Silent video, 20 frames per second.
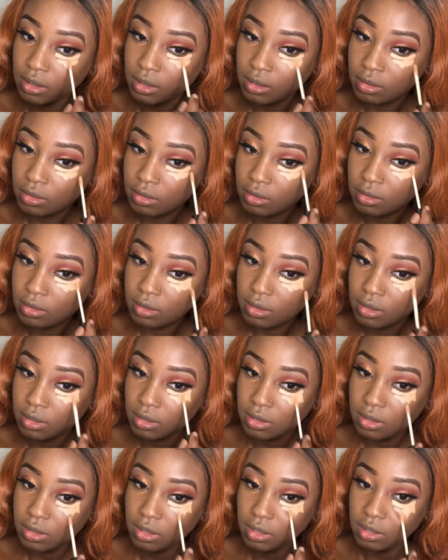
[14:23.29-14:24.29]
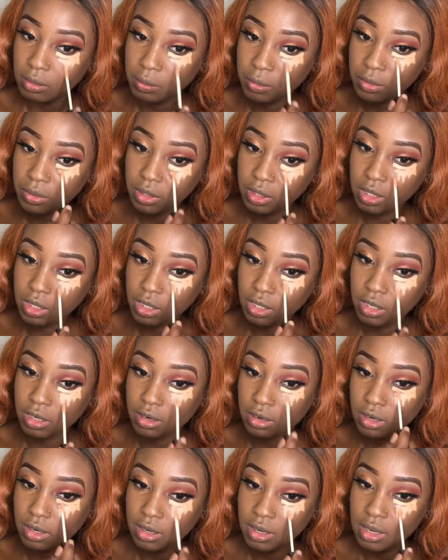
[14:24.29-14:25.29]
You know, you put it here.
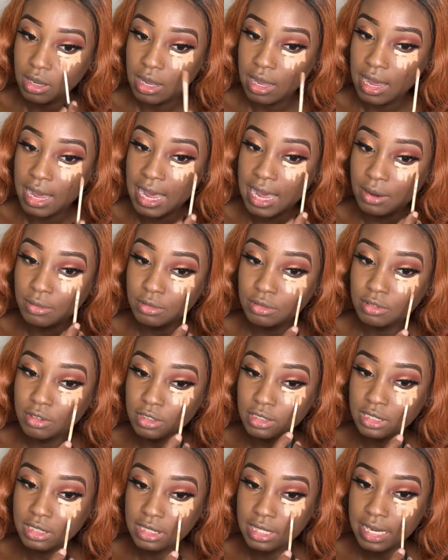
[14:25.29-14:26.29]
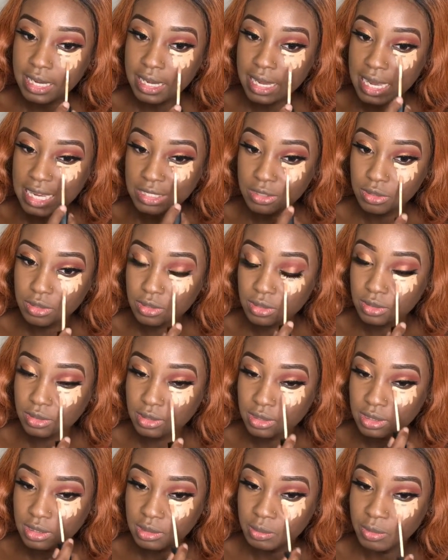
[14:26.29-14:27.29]
I will not deny, I used to do
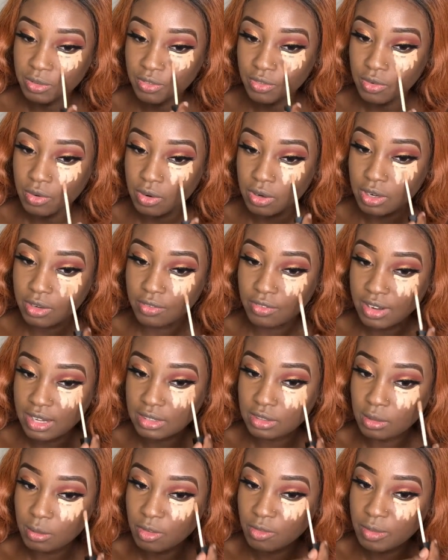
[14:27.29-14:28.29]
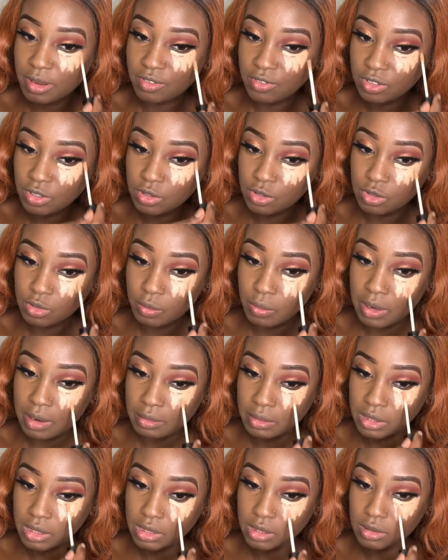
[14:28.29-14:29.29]
this before. In fact, some of my videos you
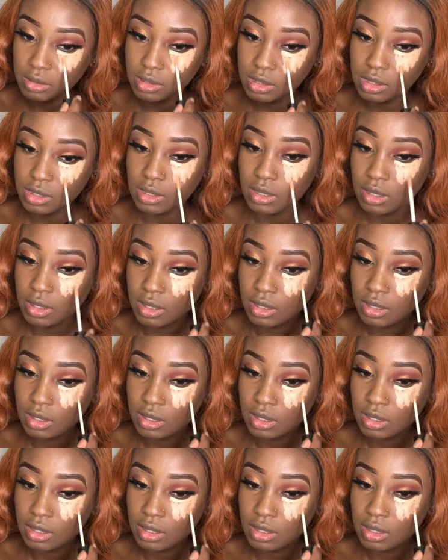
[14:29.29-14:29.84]
probably still see